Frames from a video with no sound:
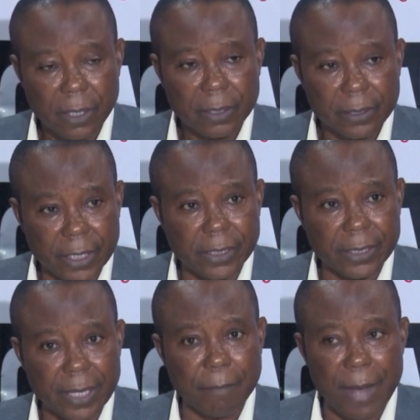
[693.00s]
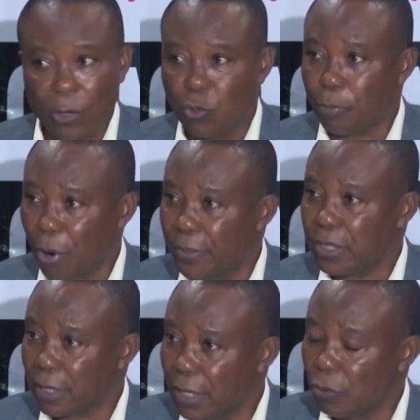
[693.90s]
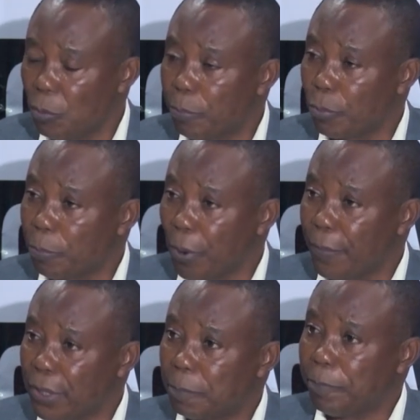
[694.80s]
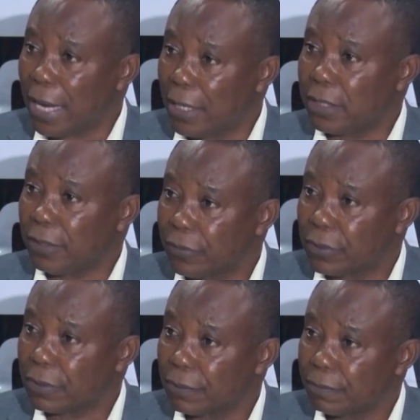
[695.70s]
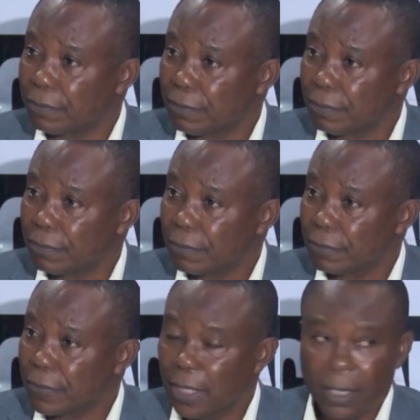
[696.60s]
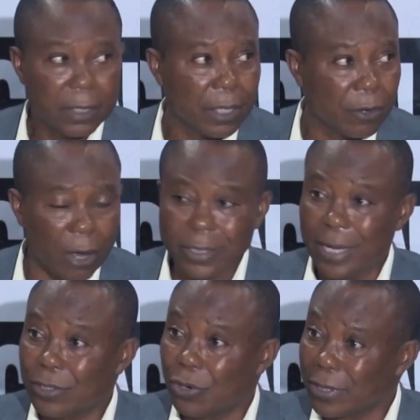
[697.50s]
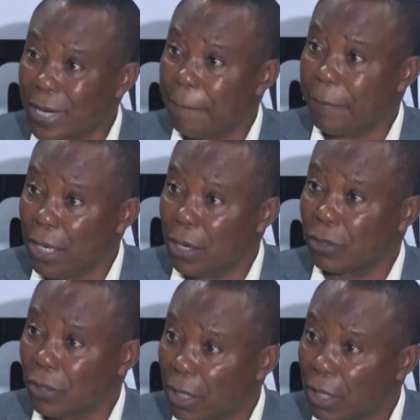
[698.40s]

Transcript: This is a man who promised palliatives. They got $800 million